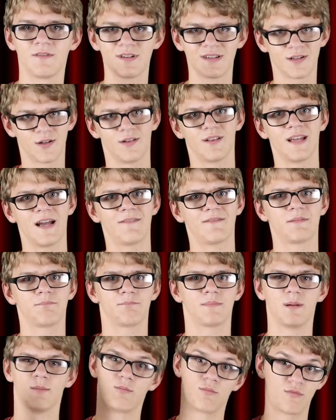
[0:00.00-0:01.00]
you still
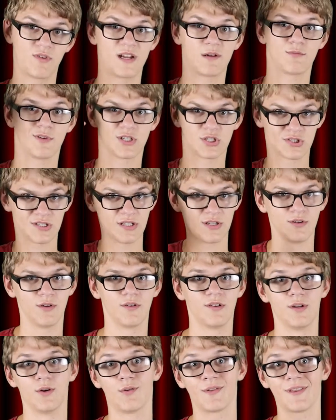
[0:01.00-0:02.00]
haven't been brainwashed, then you'll
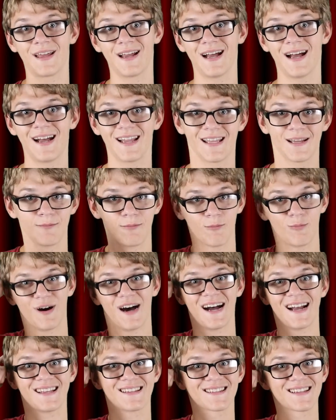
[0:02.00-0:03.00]
know that I am
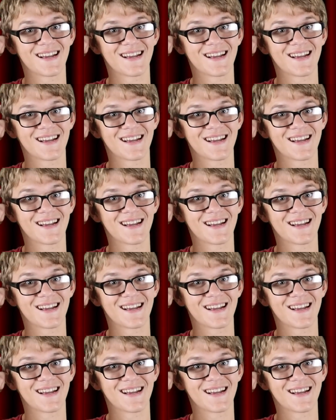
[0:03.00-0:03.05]
wise,